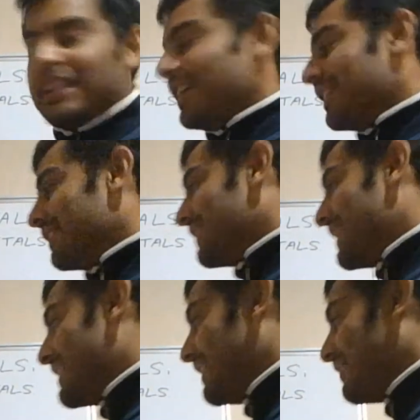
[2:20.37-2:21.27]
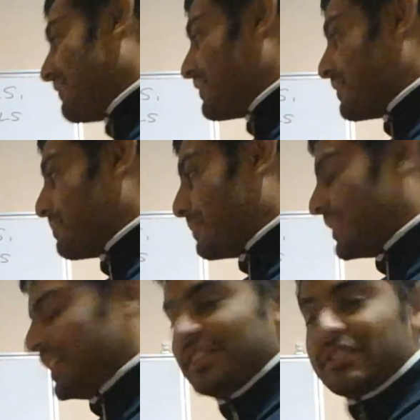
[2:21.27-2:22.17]
And they have the
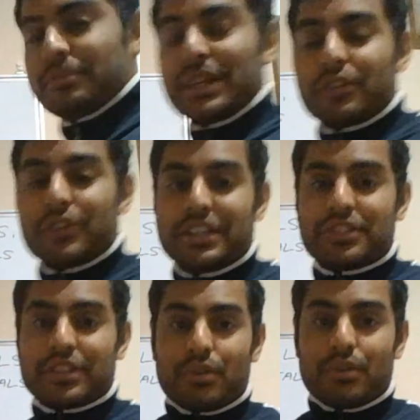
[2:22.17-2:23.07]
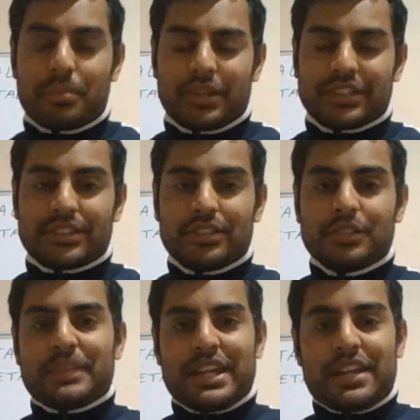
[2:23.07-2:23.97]
properties of being rigid or
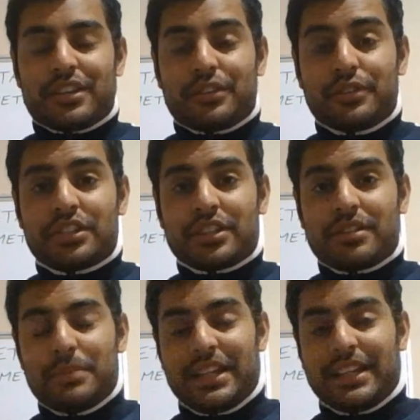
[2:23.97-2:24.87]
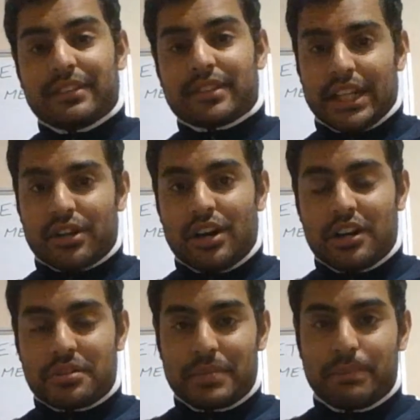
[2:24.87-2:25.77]
brittle. Rigid means it
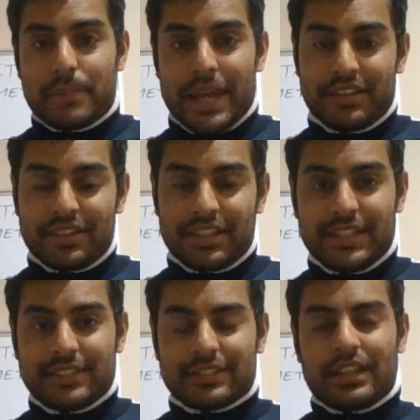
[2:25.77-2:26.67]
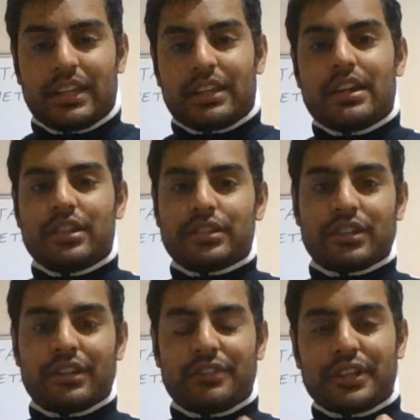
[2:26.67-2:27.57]
can't be bent easily.
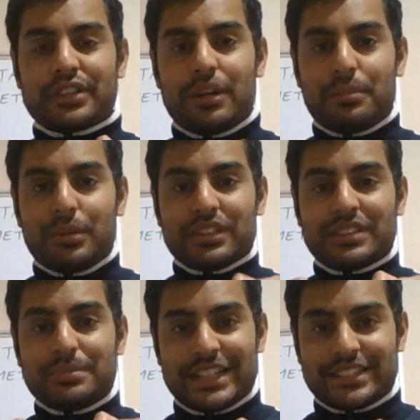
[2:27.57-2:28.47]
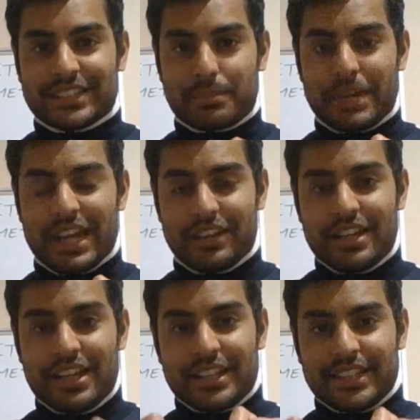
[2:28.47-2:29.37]
So for example, this plastic pen
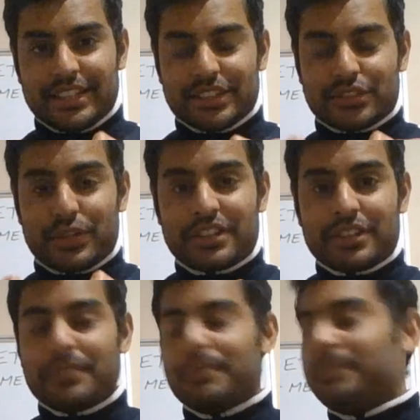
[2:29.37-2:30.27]
is rigid.